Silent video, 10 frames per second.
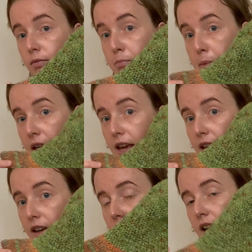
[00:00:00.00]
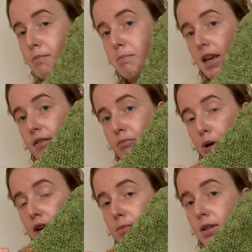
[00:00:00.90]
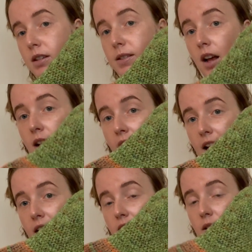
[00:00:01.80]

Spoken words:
big, kind of big brimmed sun hat.